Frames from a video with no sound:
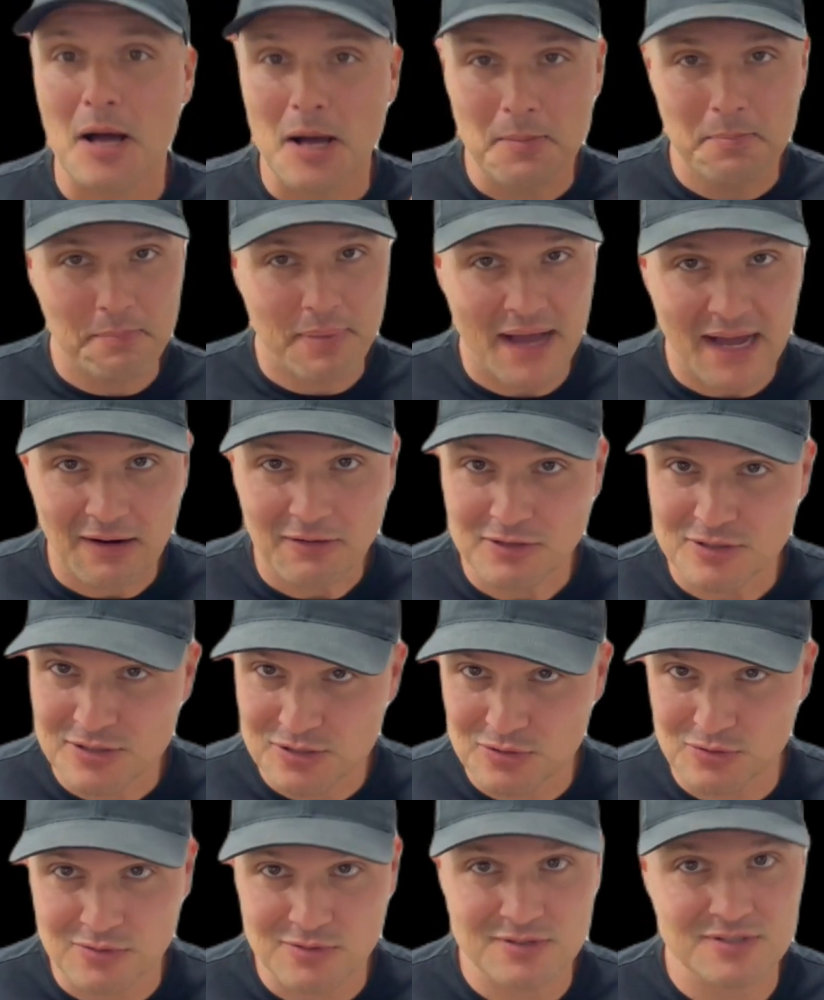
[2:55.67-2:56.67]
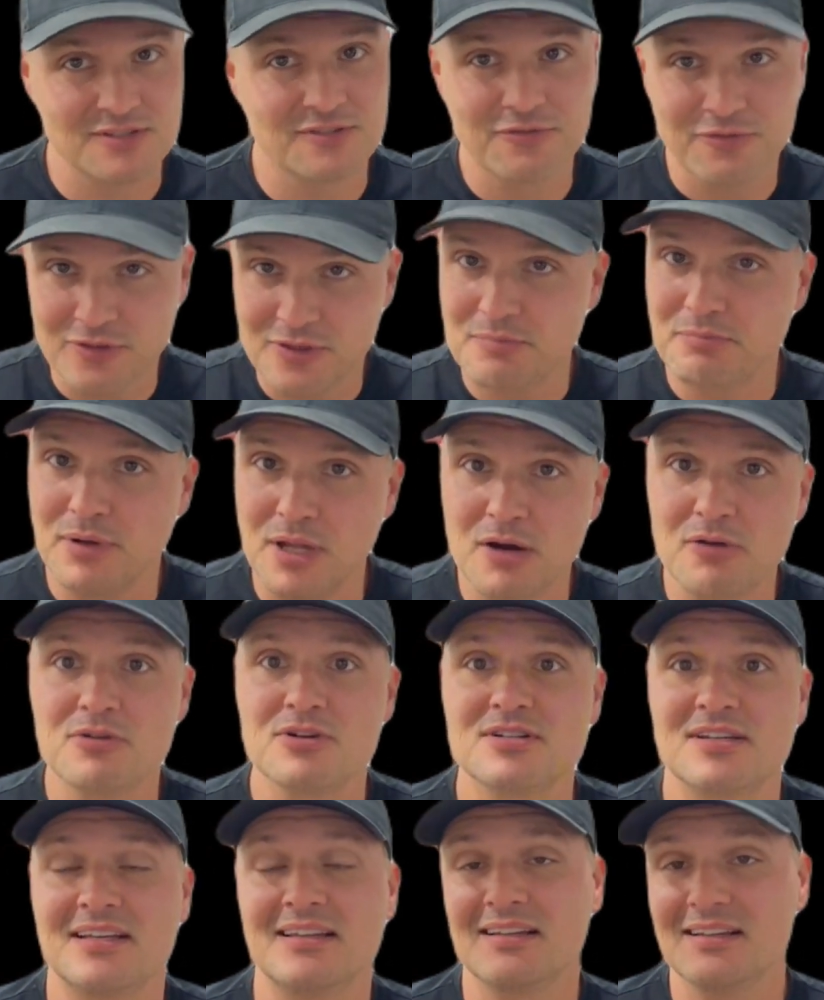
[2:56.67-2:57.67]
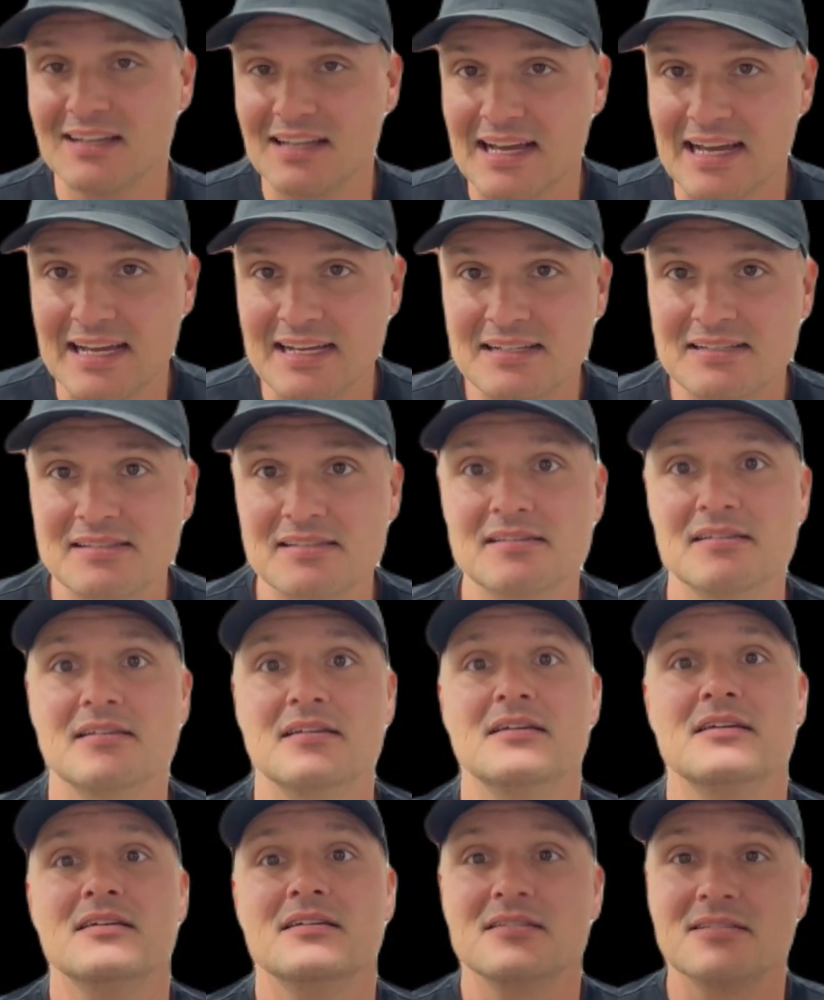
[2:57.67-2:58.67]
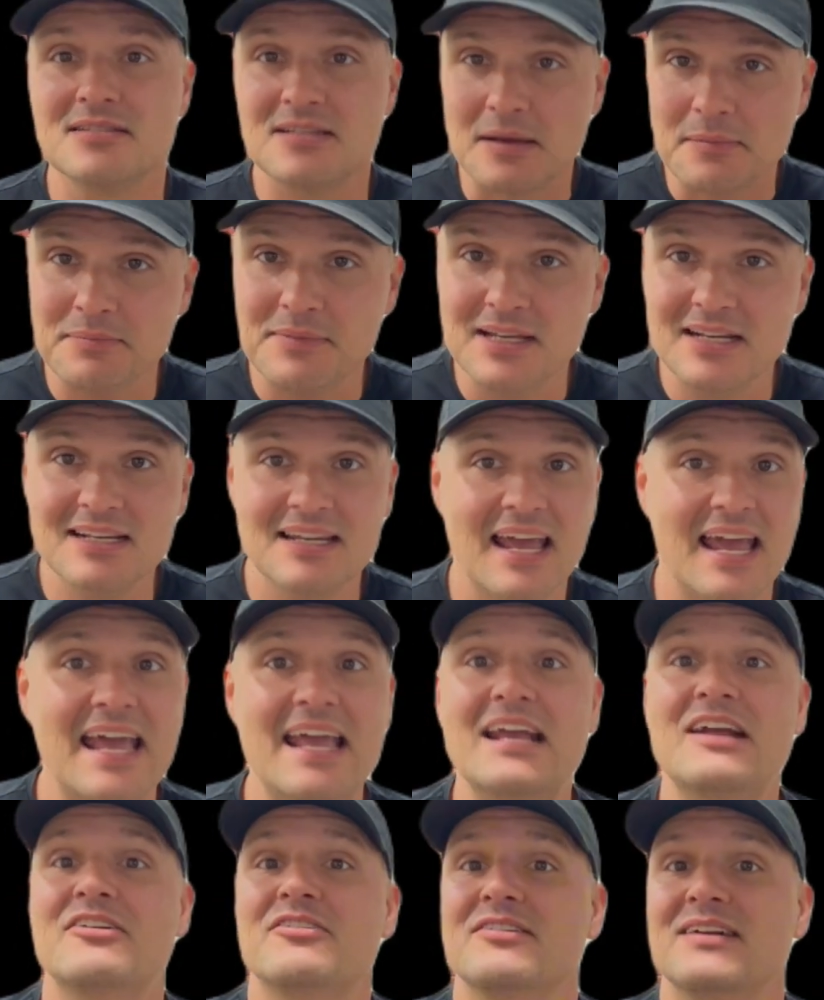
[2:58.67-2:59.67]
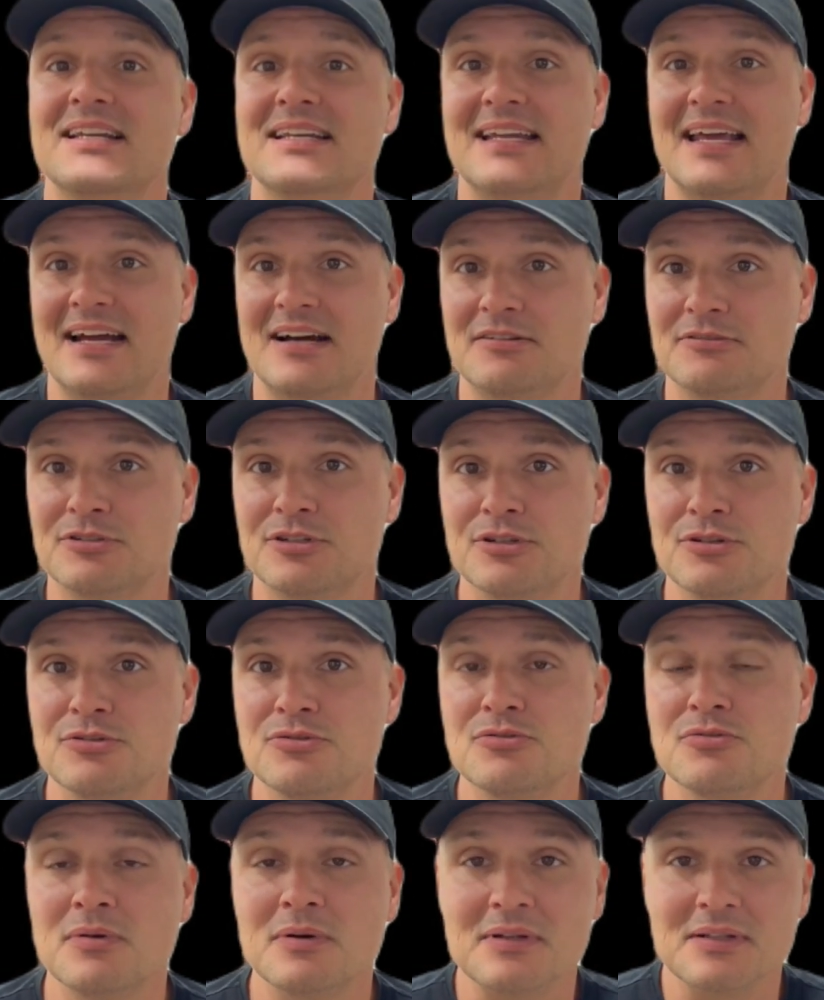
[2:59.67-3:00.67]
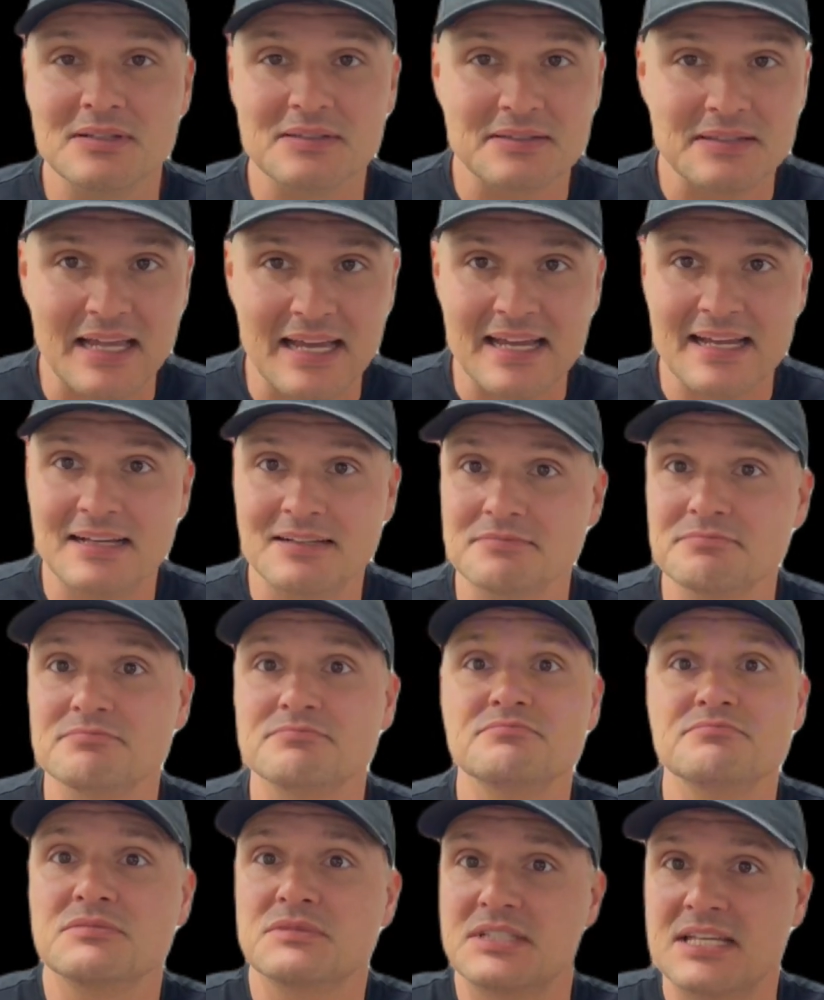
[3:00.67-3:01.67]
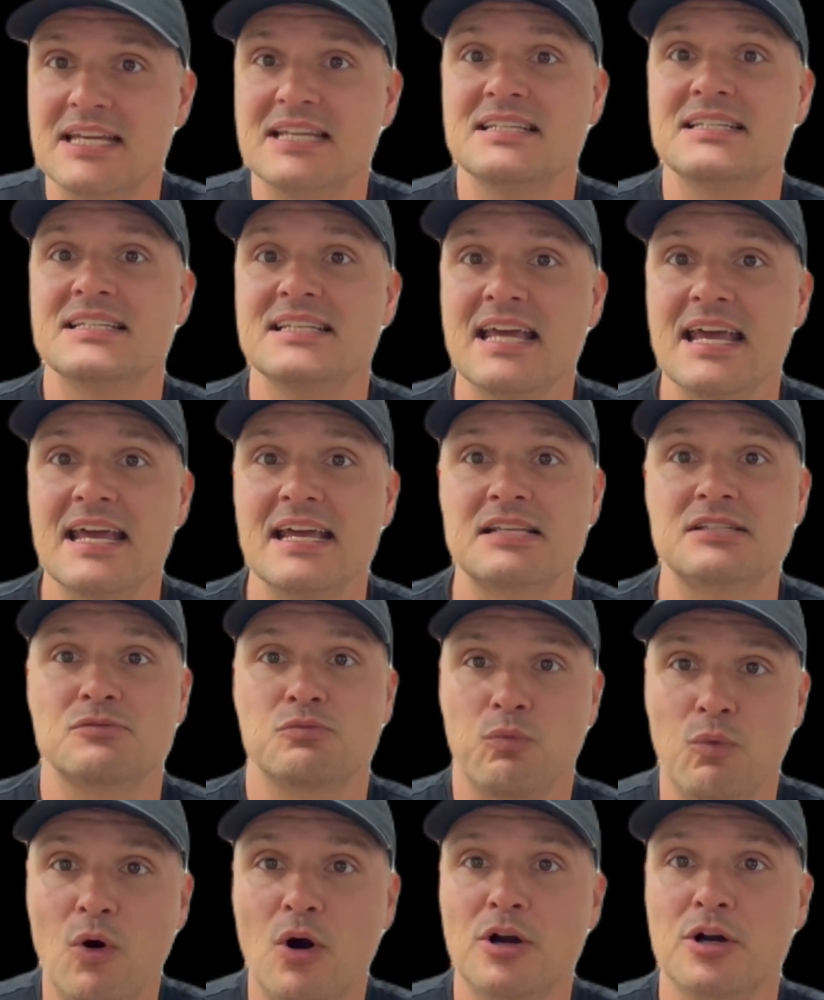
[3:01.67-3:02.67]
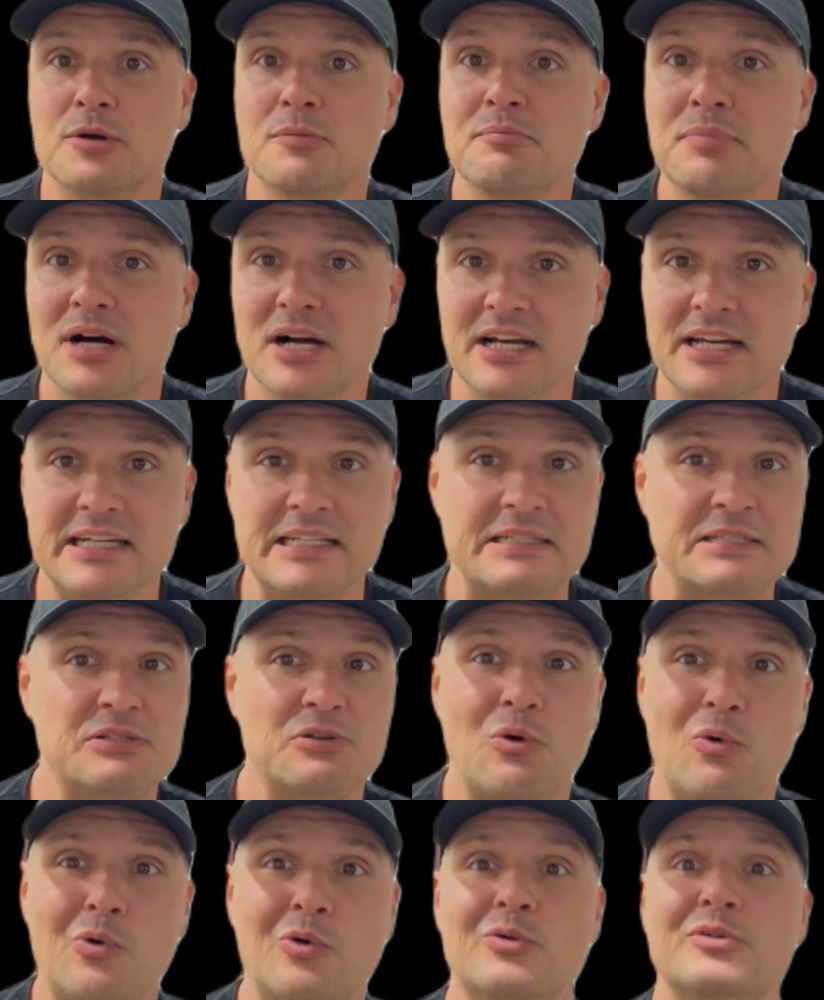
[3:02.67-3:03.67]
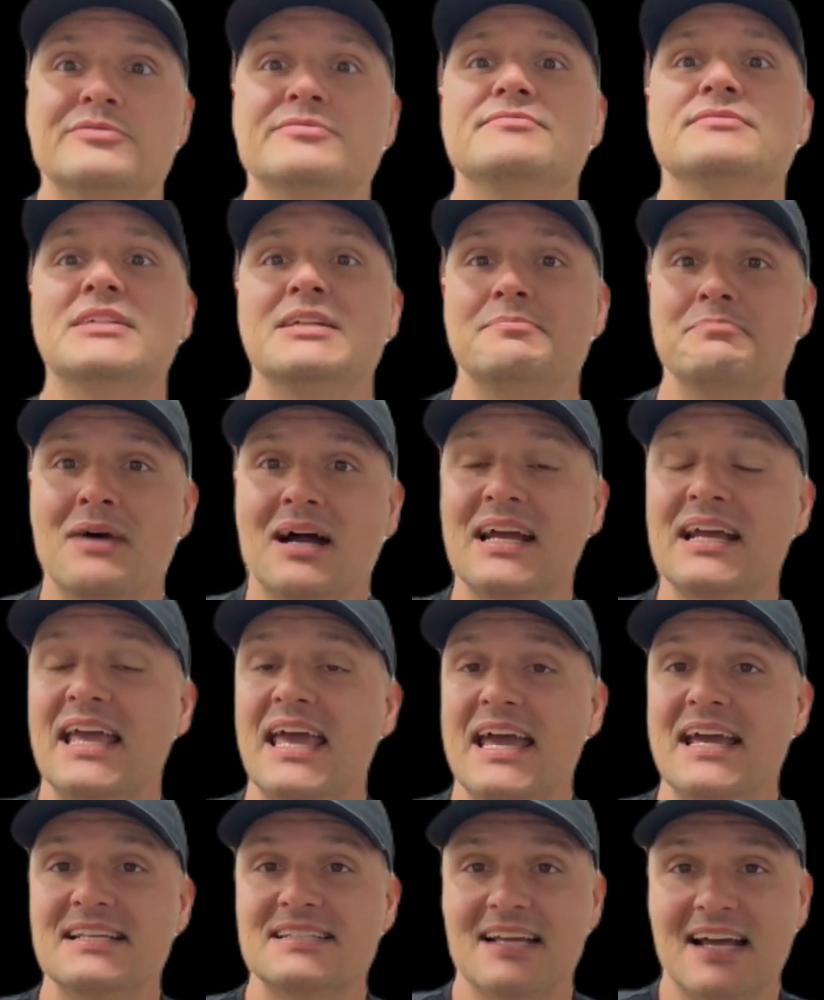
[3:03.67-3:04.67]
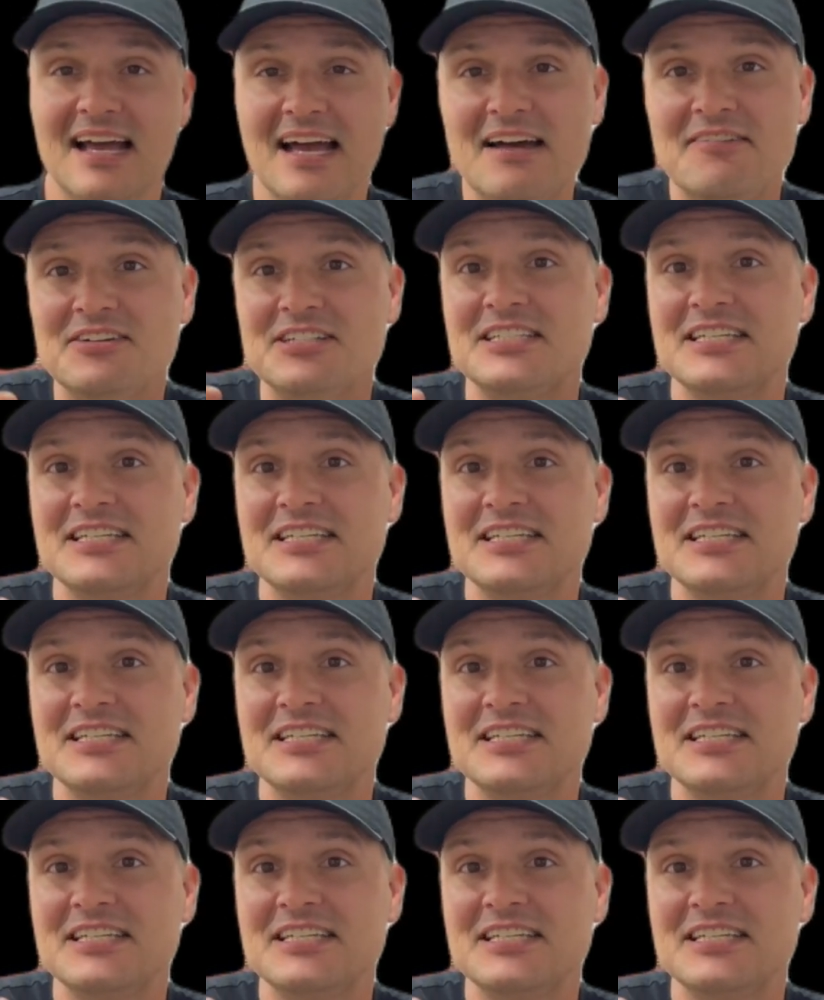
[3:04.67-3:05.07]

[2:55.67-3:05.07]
A power source for the blowers and the lights. Something to anchor it down to, like tent stakes, water buckets, or in my case, I have